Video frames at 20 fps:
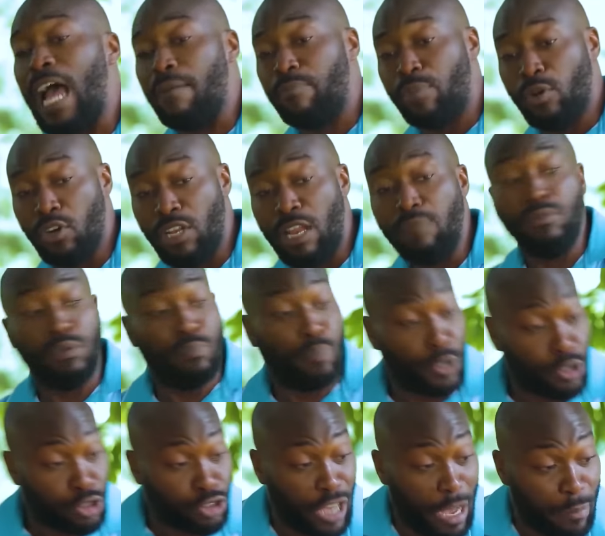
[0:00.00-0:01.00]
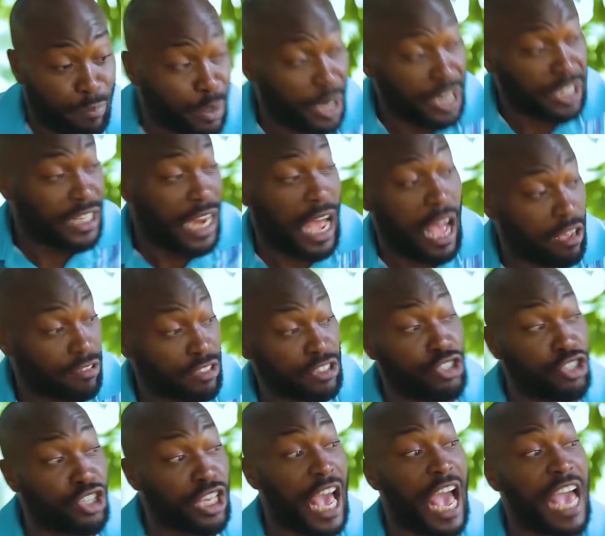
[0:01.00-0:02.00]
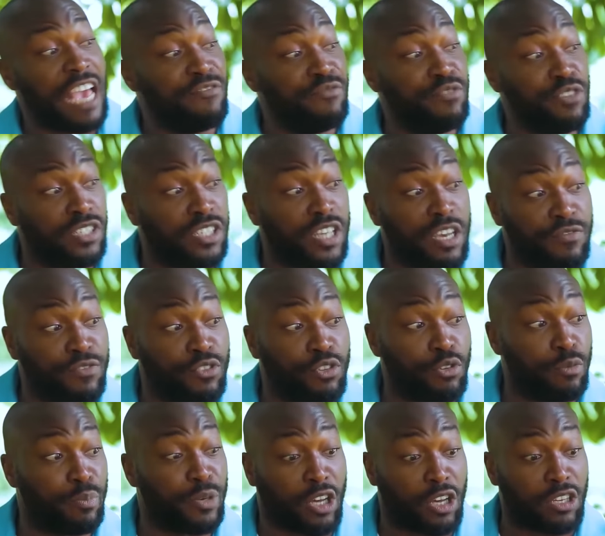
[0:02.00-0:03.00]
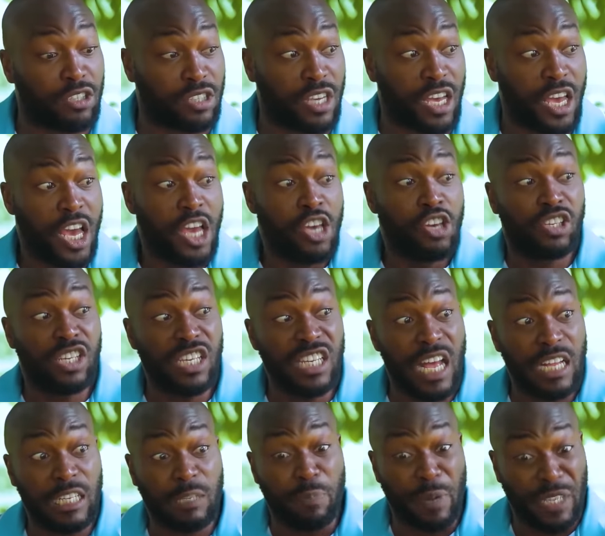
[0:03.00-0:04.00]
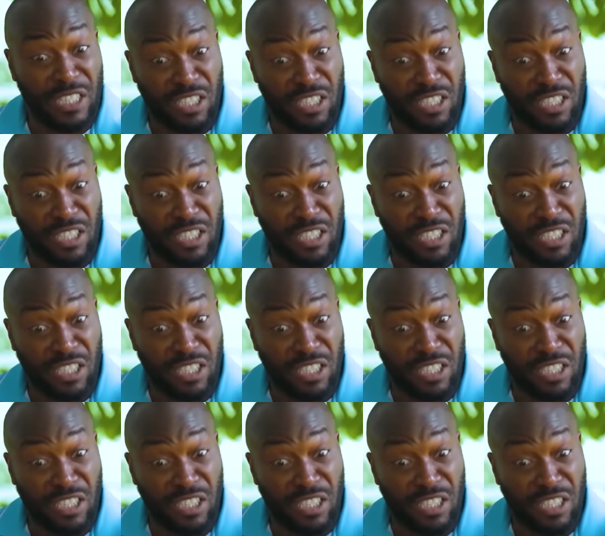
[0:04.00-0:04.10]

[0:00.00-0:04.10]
Tabo. Let me bust your brain now. You see, I even saved you because, you see that